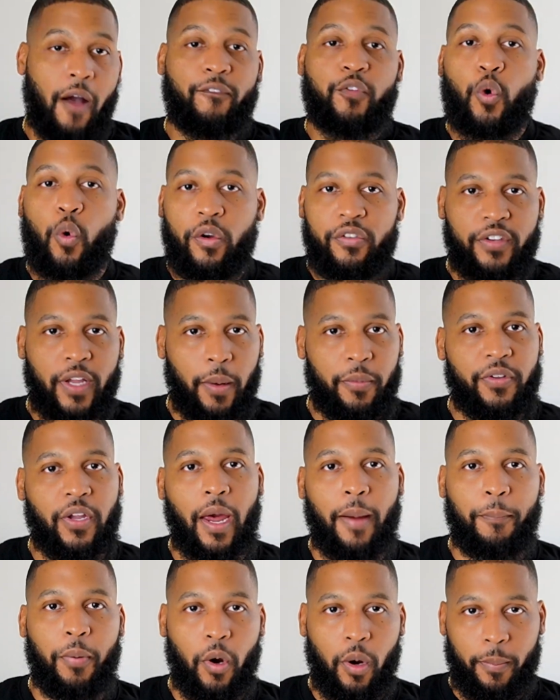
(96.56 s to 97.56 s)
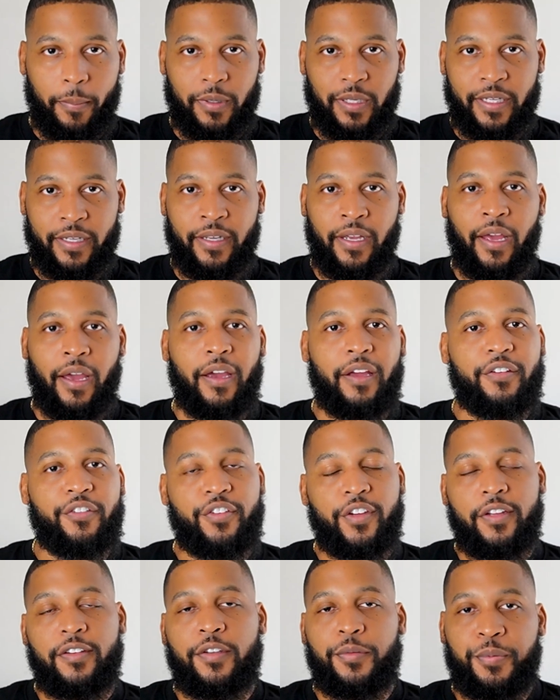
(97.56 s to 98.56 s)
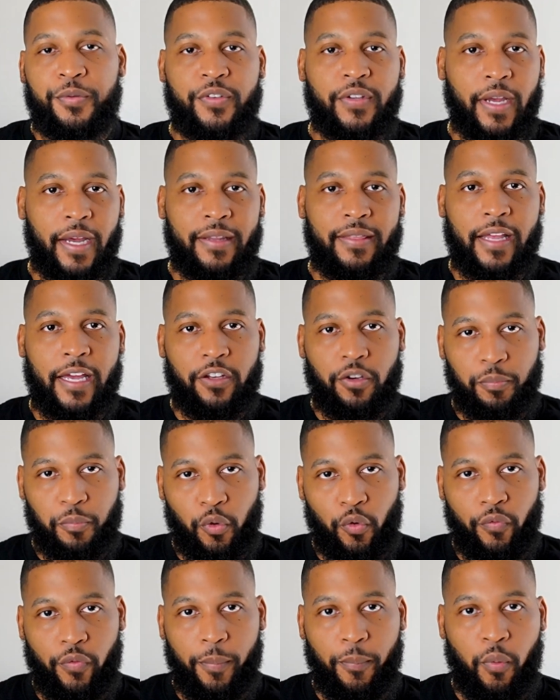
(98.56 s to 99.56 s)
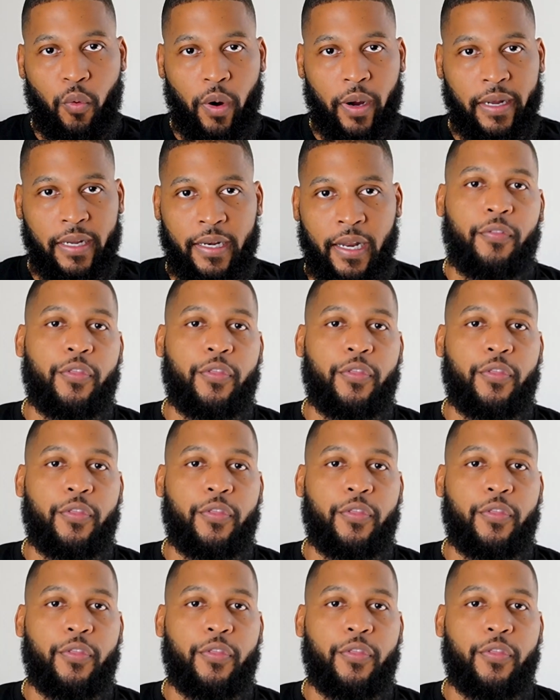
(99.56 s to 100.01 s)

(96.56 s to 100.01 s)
Of course, that was hyperbole. Jeezy was saying that to prove a point.